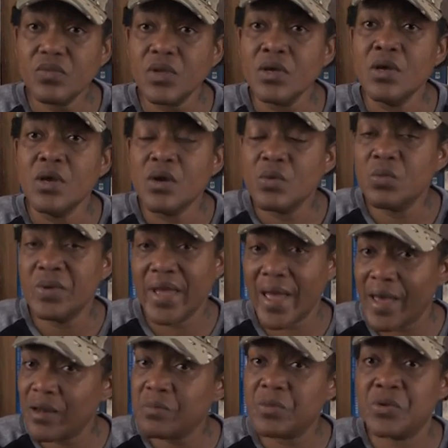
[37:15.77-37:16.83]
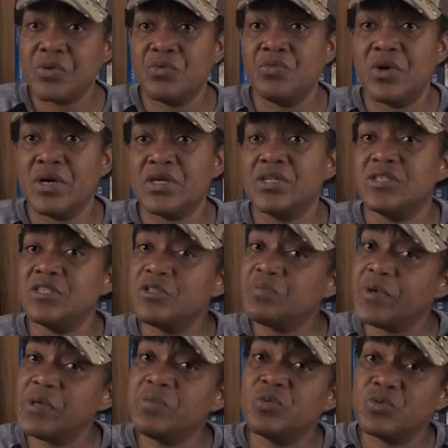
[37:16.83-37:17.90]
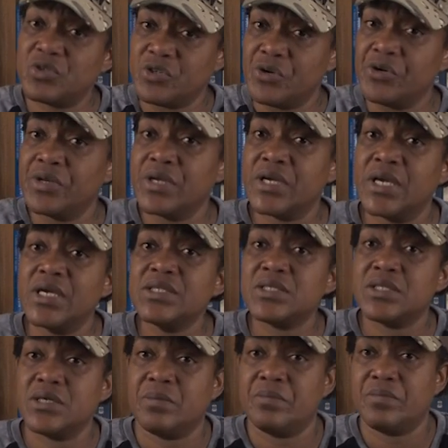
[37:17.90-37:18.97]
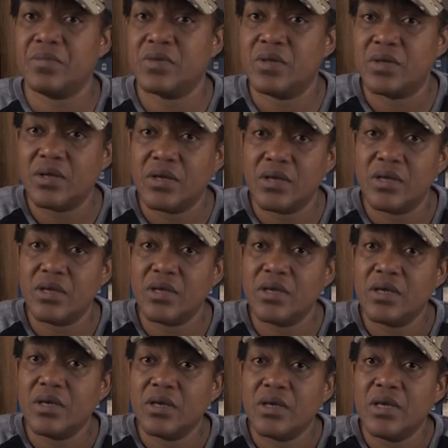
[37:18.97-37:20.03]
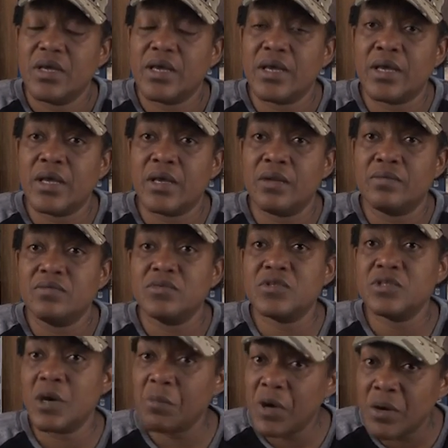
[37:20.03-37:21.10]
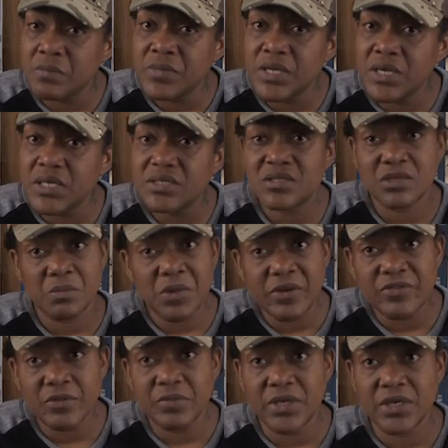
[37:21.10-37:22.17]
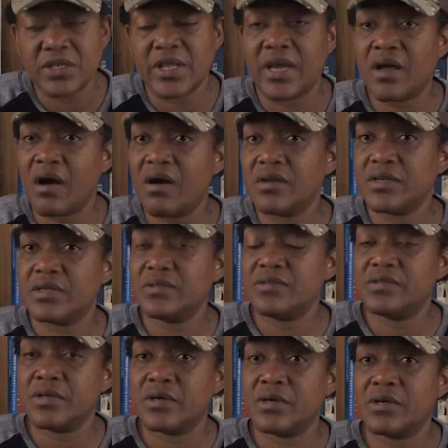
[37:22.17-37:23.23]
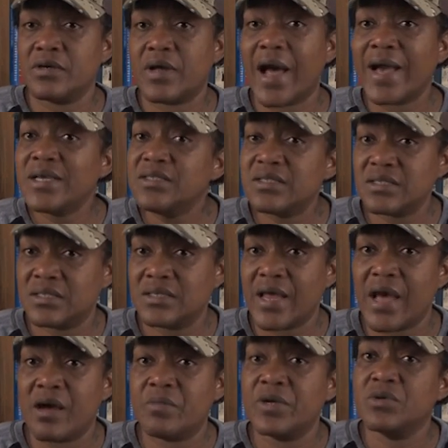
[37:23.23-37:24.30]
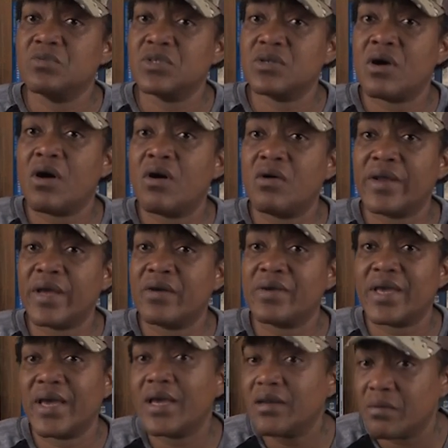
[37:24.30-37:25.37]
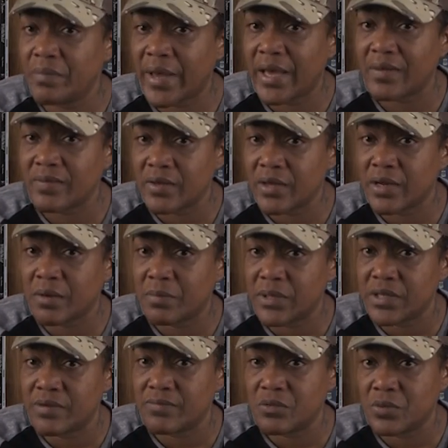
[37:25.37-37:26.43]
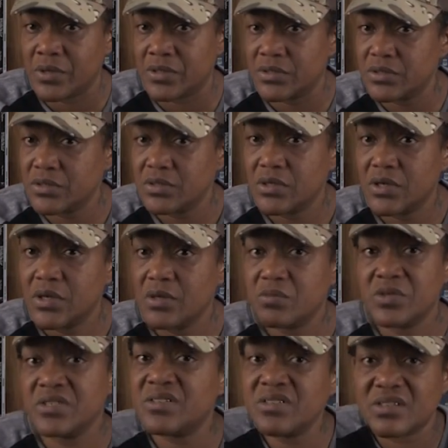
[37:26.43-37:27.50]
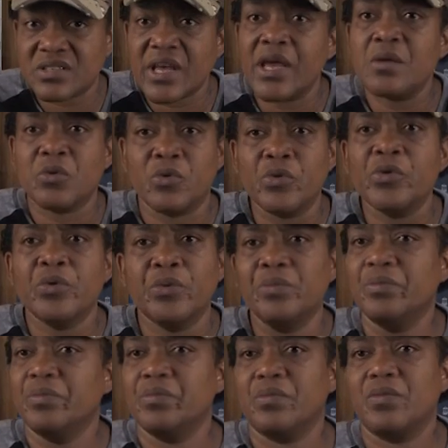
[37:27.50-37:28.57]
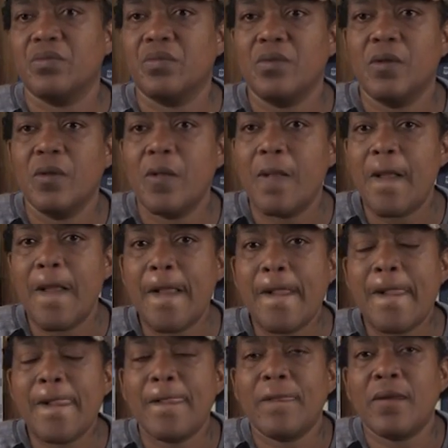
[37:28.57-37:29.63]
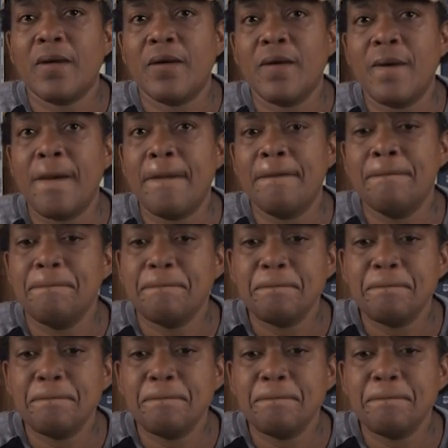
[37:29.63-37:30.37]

Yeah. We had him on the run because his people was turning against him. And some of them did, some of them did. They call it ISIS now, but it was called Al-Qaeda back then, I believe it was. But it's the same group. Yeah.